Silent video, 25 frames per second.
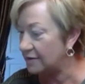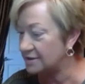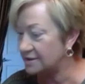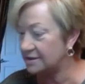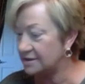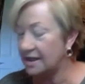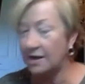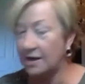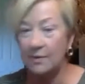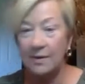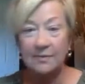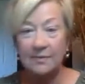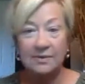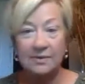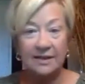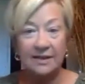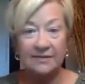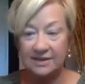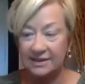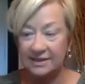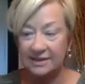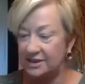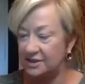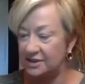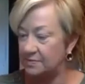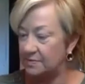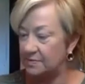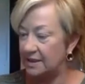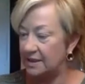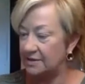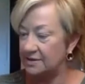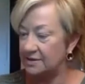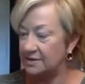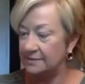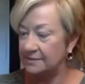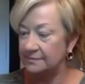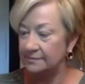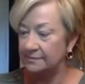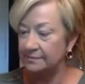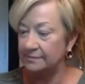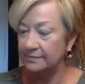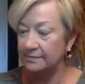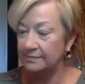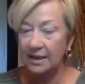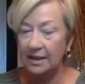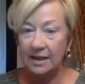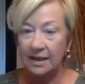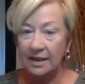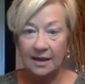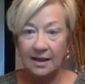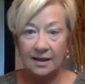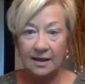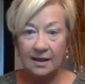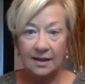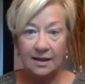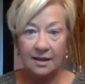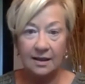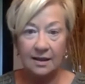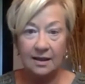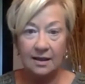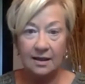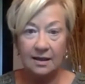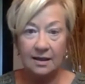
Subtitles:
Just on brows, because you're so good at brows.